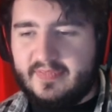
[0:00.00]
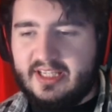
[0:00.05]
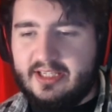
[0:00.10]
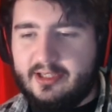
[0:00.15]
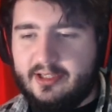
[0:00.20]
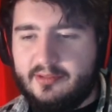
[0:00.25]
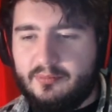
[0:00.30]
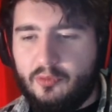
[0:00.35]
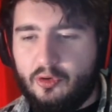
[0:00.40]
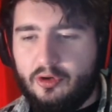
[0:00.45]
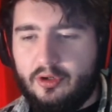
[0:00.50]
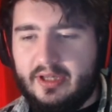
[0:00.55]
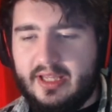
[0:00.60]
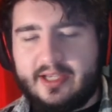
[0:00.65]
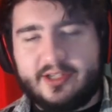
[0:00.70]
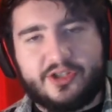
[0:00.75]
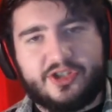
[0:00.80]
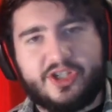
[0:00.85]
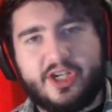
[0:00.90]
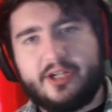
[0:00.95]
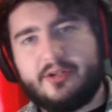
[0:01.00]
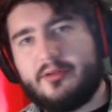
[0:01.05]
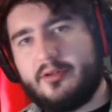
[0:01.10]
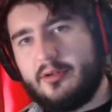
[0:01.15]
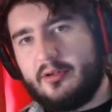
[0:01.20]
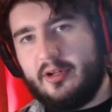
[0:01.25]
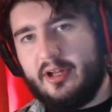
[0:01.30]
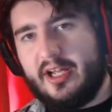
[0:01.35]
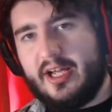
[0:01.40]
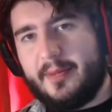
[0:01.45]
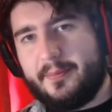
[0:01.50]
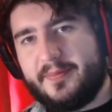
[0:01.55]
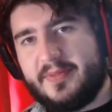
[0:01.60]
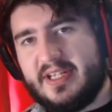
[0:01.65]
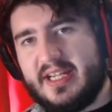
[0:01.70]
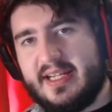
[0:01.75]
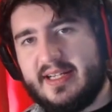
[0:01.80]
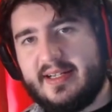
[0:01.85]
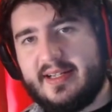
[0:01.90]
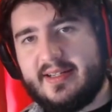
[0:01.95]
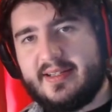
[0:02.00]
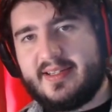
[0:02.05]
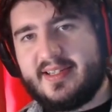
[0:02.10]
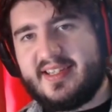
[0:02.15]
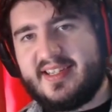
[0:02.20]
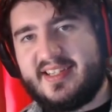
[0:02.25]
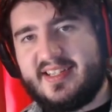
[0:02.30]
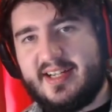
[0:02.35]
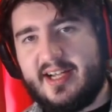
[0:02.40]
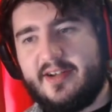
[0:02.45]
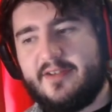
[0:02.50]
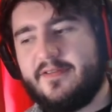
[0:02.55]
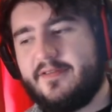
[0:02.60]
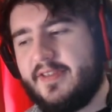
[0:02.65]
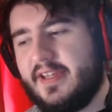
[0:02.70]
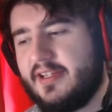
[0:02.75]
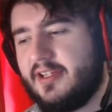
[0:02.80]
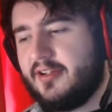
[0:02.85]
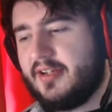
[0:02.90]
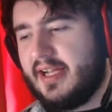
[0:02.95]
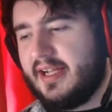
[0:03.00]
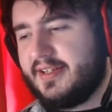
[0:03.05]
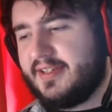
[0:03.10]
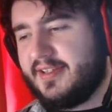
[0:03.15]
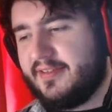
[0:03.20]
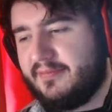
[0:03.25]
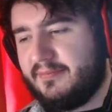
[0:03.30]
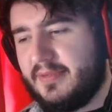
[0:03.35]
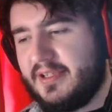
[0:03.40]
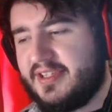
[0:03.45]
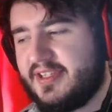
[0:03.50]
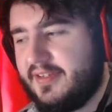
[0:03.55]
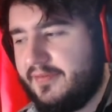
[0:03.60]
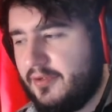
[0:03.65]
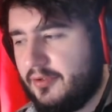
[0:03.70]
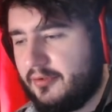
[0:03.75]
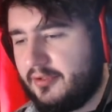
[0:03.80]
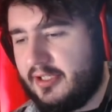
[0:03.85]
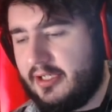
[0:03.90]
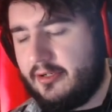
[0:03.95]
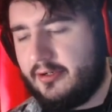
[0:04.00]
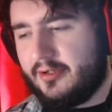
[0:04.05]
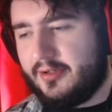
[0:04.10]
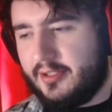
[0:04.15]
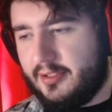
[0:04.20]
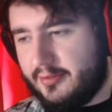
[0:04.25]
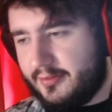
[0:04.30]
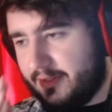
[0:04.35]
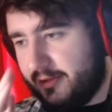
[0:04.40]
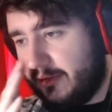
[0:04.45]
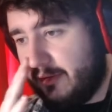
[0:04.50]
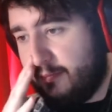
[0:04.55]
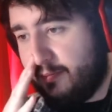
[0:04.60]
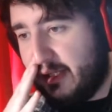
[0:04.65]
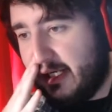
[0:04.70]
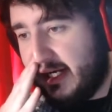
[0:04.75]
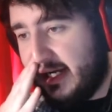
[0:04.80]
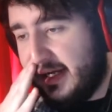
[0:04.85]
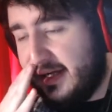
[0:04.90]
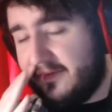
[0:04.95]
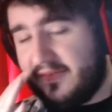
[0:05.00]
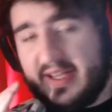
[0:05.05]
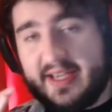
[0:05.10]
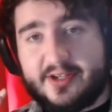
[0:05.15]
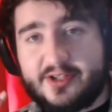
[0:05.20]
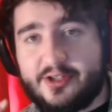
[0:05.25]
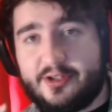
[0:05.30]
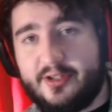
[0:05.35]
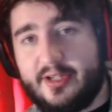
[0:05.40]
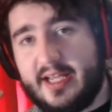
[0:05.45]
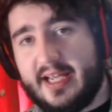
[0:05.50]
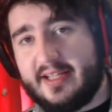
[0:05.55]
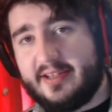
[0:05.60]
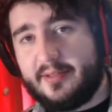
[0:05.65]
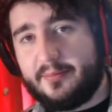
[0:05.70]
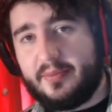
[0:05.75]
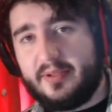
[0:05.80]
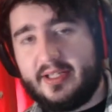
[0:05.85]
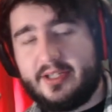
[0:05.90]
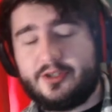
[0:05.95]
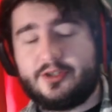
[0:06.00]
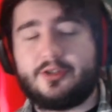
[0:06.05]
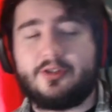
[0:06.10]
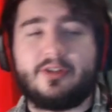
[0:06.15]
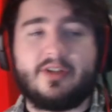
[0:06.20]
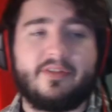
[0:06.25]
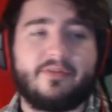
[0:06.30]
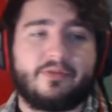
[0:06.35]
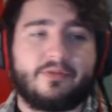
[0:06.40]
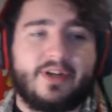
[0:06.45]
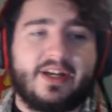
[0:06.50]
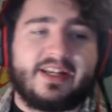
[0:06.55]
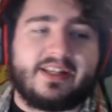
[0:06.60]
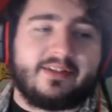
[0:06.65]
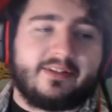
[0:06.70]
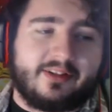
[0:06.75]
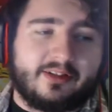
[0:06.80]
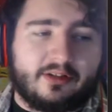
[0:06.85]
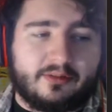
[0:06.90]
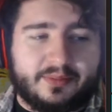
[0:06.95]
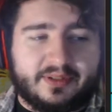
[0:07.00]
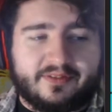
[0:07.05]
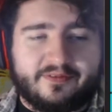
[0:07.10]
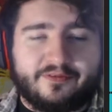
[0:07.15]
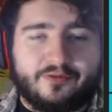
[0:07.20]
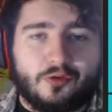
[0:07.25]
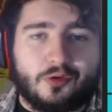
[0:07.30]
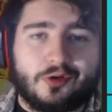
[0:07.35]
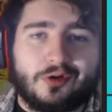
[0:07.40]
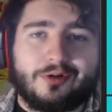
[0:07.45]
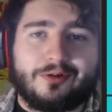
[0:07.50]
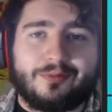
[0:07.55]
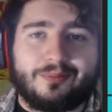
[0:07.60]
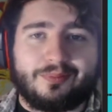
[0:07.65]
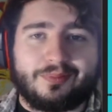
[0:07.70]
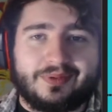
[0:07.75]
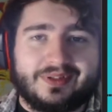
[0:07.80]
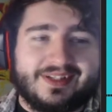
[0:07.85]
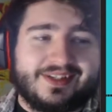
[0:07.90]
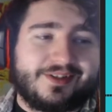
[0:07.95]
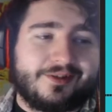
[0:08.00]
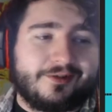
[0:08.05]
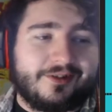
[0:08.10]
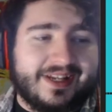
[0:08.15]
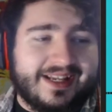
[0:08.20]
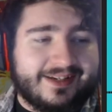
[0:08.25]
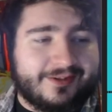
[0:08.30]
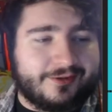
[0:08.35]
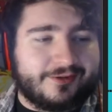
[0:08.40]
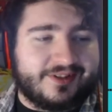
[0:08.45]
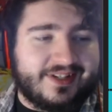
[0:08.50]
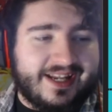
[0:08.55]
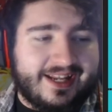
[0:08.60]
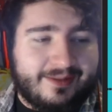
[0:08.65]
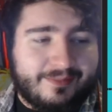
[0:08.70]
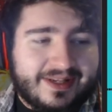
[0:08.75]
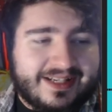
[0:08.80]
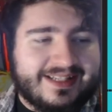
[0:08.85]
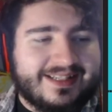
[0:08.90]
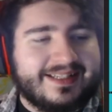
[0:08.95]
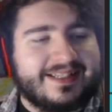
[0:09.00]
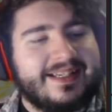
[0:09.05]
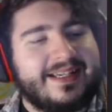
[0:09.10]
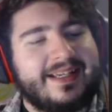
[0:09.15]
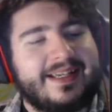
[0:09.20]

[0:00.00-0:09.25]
In more like general update stuff that you guys have missed if you're only here on the YouTube, I've actually had the pleasure of writing a little bit for Blizzard Entertainment.